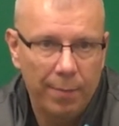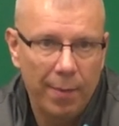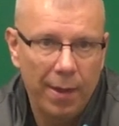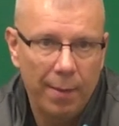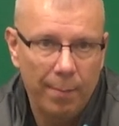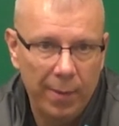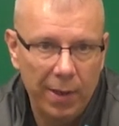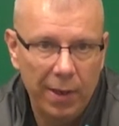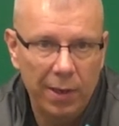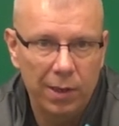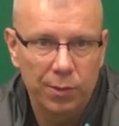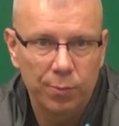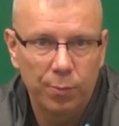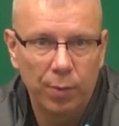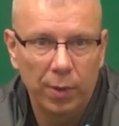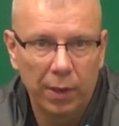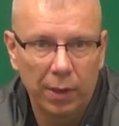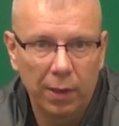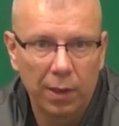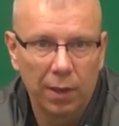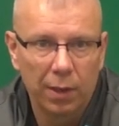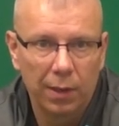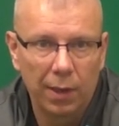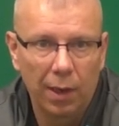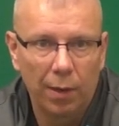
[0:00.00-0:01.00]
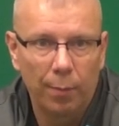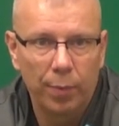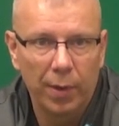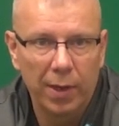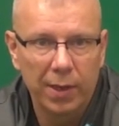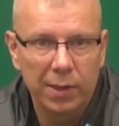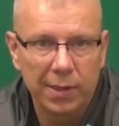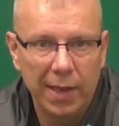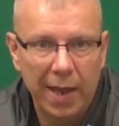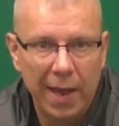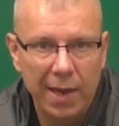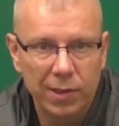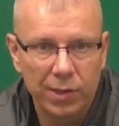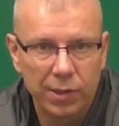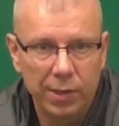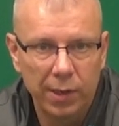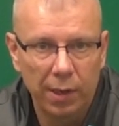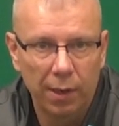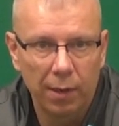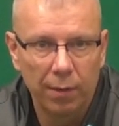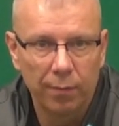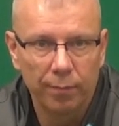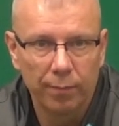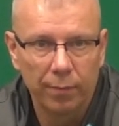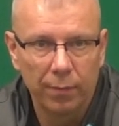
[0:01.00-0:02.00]
They beat us pretty good at their place last
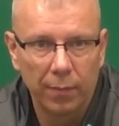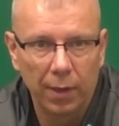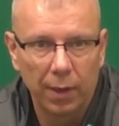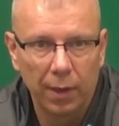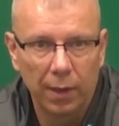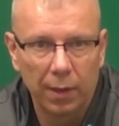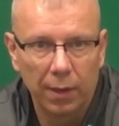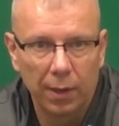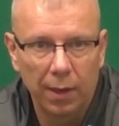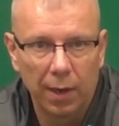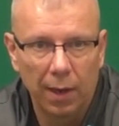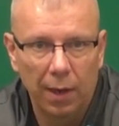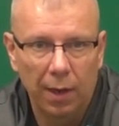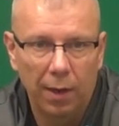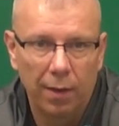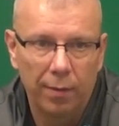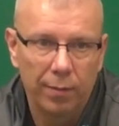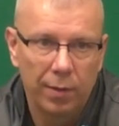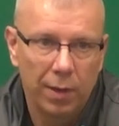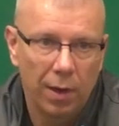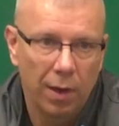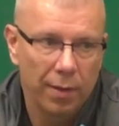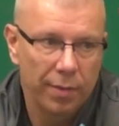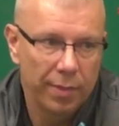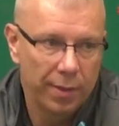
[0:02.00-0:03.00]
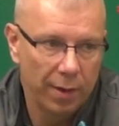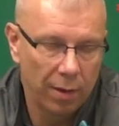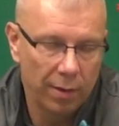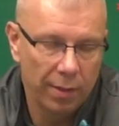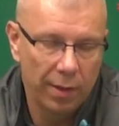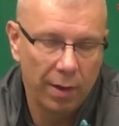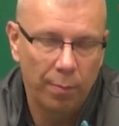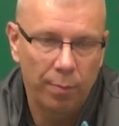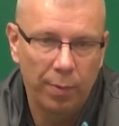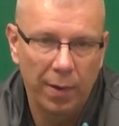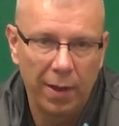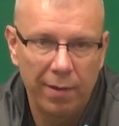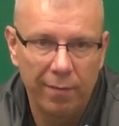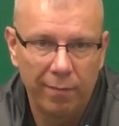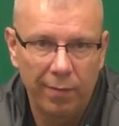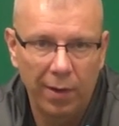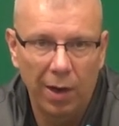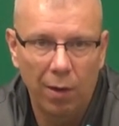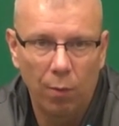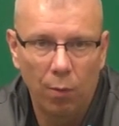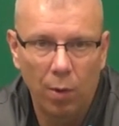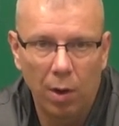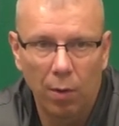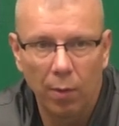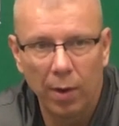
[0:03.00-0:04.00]
year, and uh, you know they're they're playing very
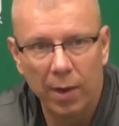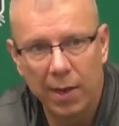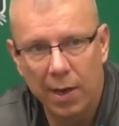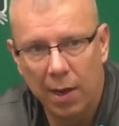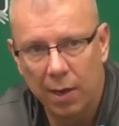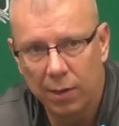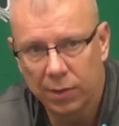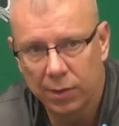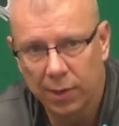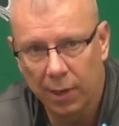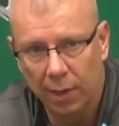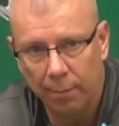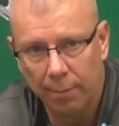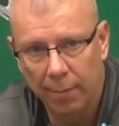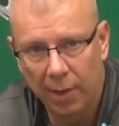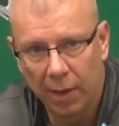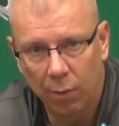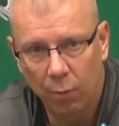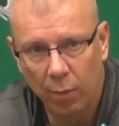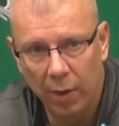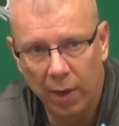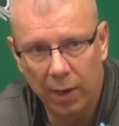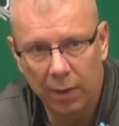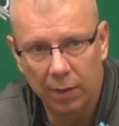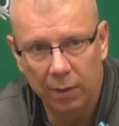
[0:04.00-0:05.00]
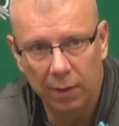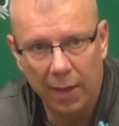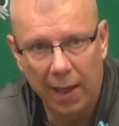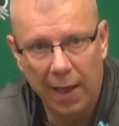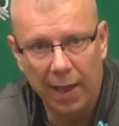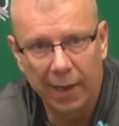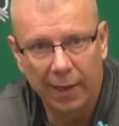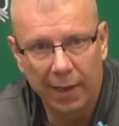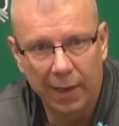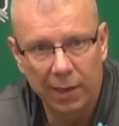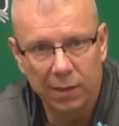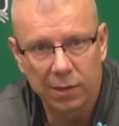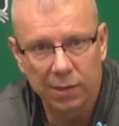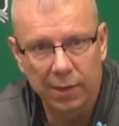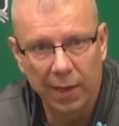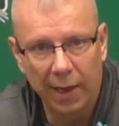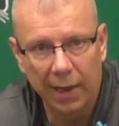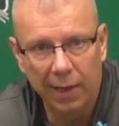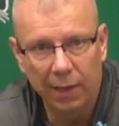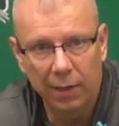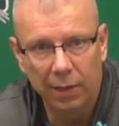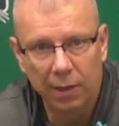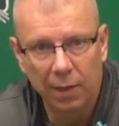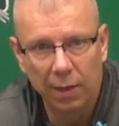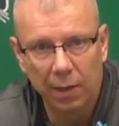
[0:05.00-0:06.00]
well right now. Just had a big win at Kent
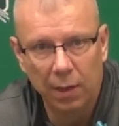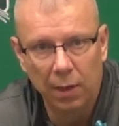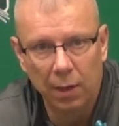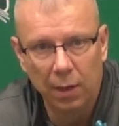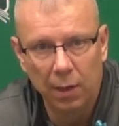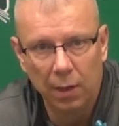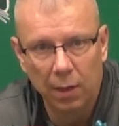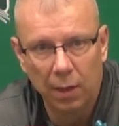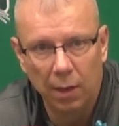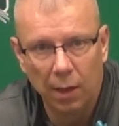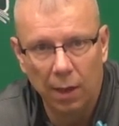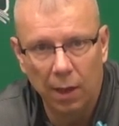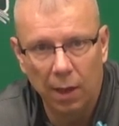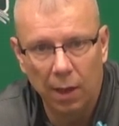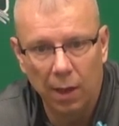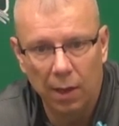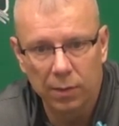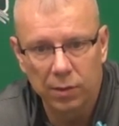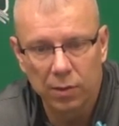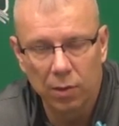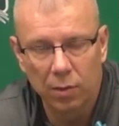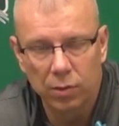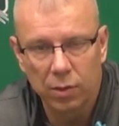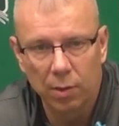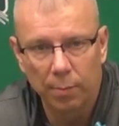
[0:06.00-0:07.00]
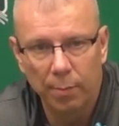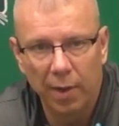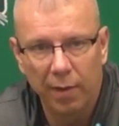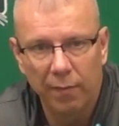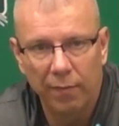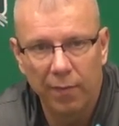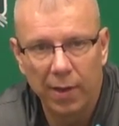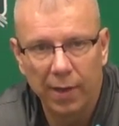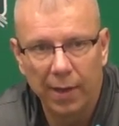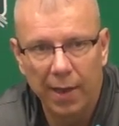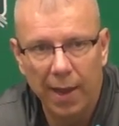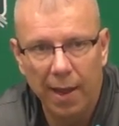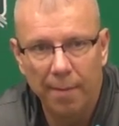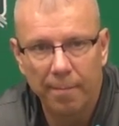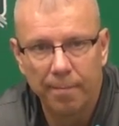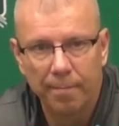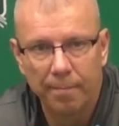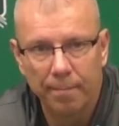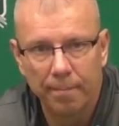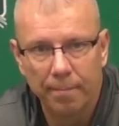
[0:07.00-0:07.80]
State, uh, so it should be a fun game.